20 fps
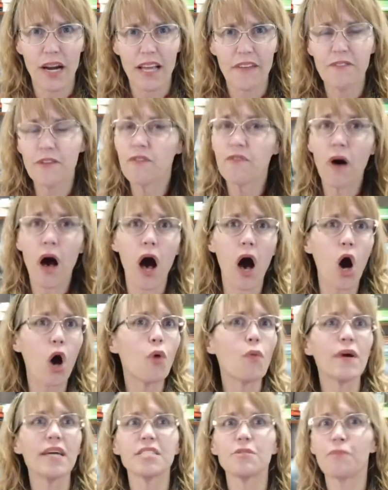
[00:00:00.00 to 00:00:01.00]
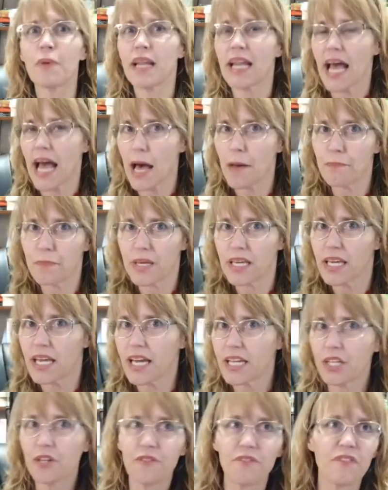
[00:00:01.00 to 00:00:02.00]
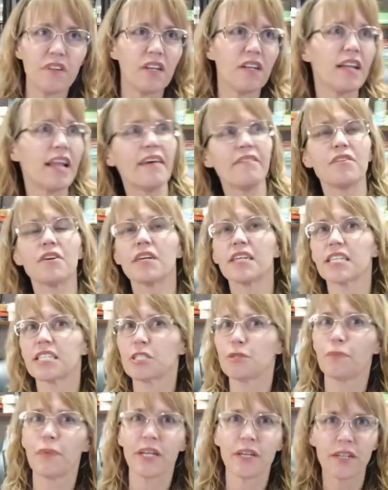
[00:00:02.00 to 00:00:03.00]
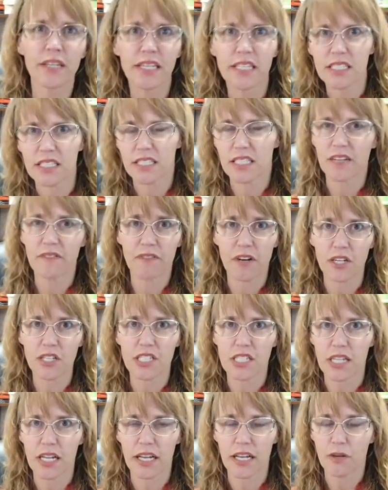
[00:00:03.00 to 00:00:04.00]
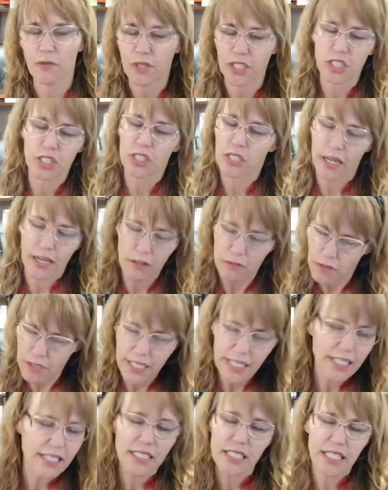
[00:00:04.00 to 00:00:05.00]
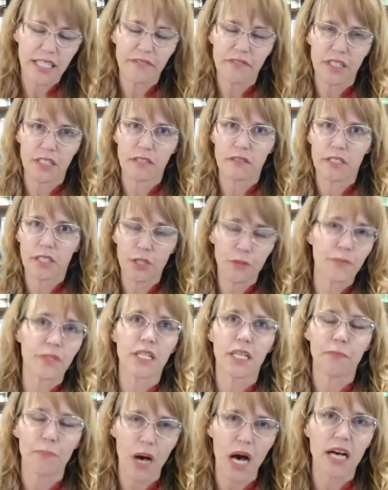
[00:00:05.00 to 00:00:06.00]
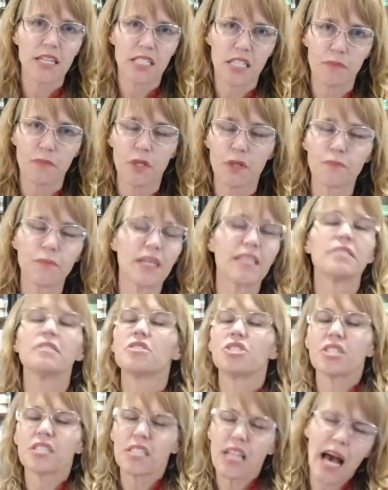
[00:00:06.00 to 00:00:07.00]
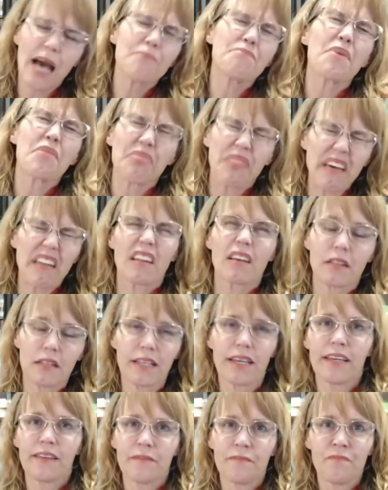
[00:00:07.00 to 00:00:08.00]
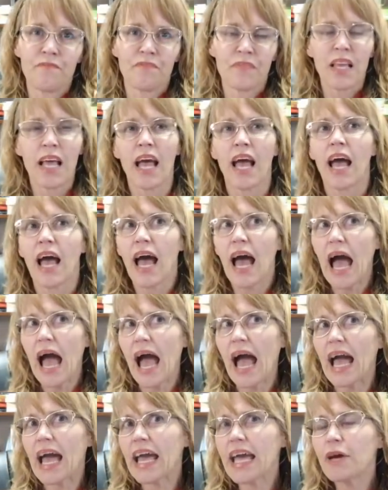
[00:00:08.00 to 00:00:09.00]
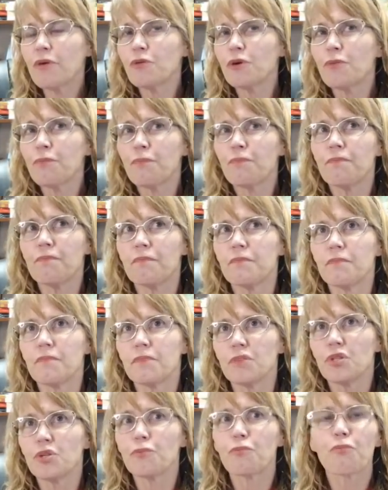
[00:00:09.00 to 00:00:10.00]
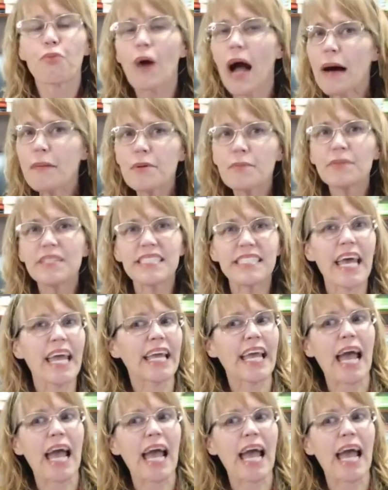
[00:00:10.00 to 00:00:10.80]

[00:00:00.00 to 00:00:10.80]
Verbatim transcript: If you've always been happy and you've never experienced adversity, which I don't think is even humanly possible, but just hypothetically, it would, you'd probably take